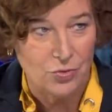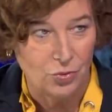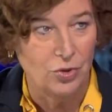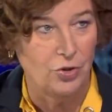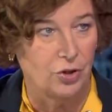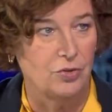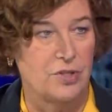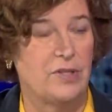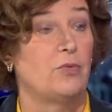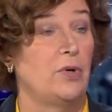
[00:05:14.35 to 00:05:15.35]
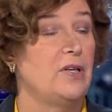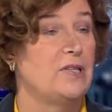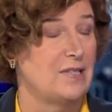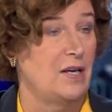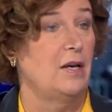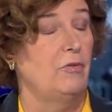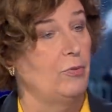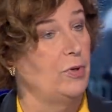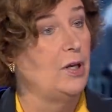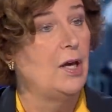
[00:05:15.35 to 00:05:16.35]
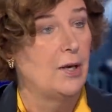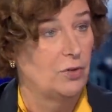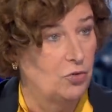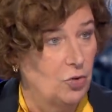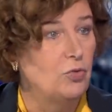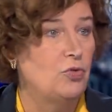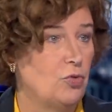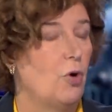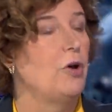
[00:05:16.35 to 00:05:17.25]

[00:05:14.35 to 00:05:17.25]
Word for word: to the doctors that really say if we don't do